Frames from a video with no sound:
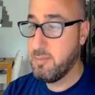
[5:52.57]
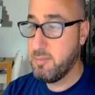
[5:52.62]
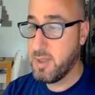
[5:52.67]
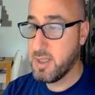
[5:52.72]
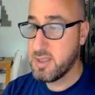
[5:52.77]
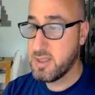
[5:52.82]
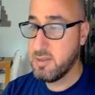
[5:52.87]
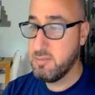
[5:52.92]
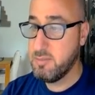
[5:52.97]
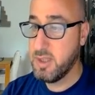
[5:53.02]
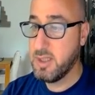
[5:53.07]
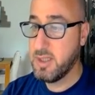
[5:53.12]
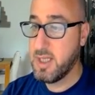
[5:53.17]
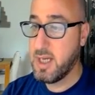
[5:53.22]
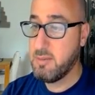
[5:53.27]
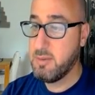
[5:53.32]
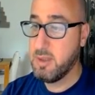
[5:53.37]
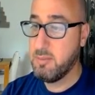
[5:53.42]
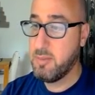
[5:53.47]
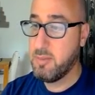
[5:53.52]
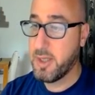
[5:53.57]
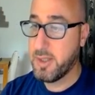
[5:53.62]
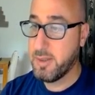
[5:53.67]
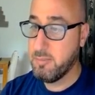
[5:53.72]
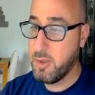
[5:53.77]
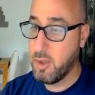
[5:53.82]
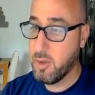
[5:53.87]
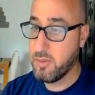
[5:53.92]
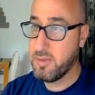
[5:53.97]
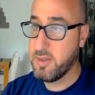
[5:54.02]
possible double
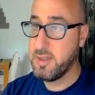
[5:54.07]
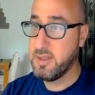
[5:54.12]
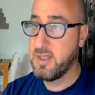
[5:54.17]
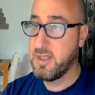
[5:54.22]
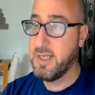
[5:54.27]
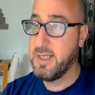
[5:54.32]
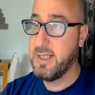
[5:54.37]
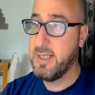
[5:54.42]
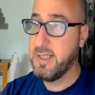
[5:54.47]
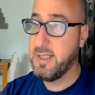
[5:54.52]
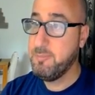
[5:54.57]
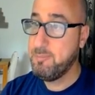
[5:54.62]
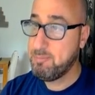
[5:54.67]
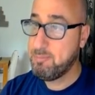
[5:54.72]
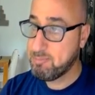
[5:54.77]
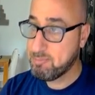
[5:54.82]
bottom on the daily